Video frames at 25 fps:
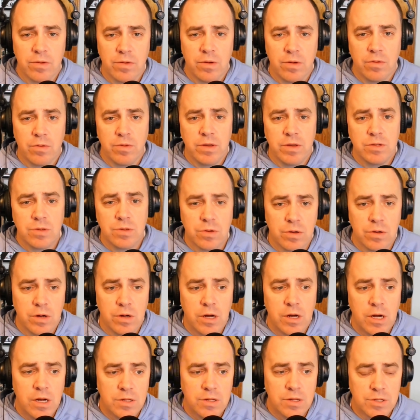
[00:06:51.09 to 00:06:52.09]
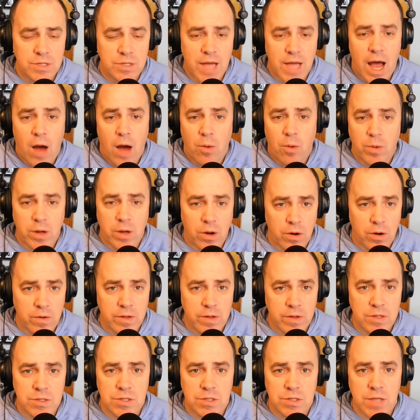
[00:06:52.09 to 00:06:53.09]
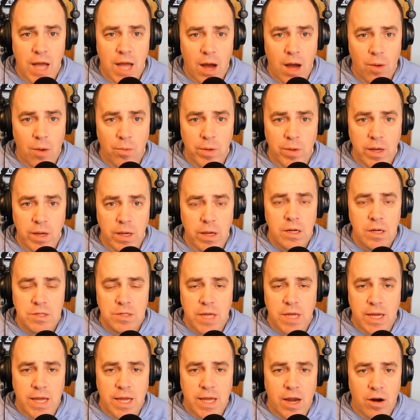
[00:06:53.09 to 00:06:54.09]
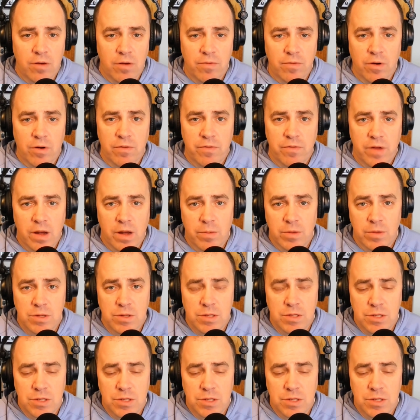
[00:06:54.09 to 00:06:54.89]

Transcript: This is how we earn. This is how we take care of our families.